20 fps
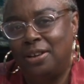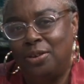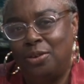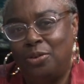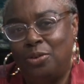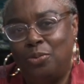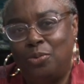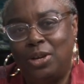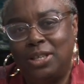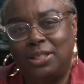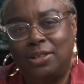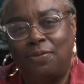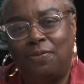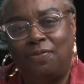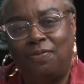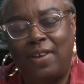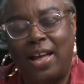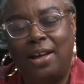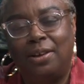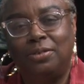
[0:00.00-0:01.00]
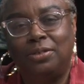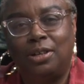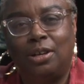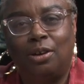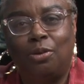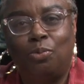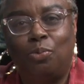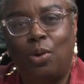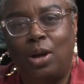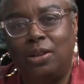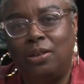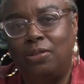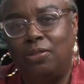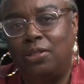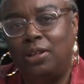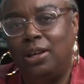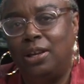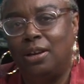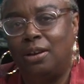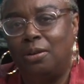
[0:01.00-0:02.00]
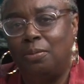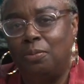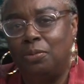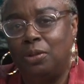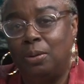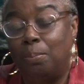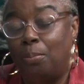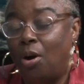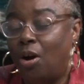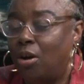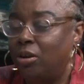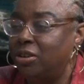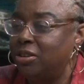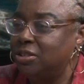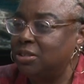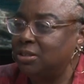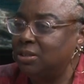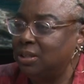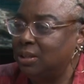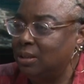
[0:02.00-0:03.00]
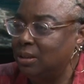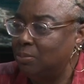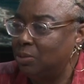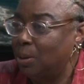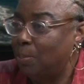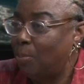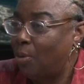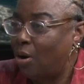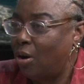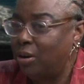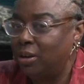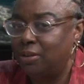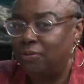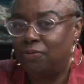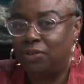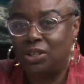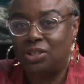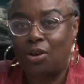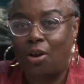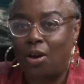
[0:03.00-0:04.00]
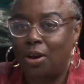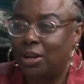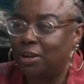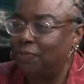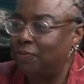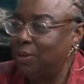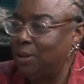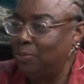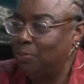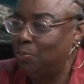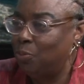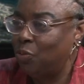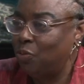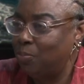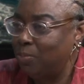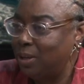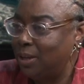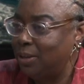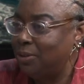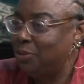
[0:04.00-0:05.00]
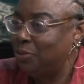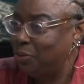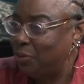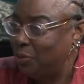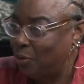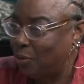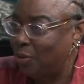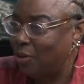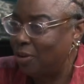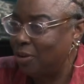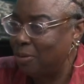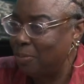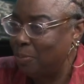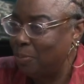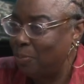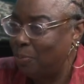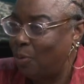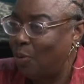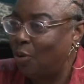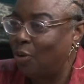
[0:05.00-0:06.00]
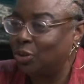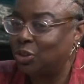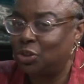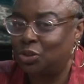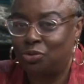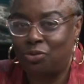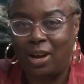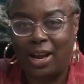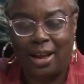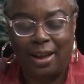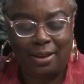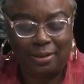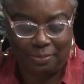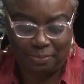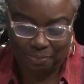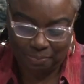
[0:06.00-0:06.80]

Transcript: who was a founder of one of the, uh, the, modern, the modern photography movement in New York, mm -hmm. Paul Strand.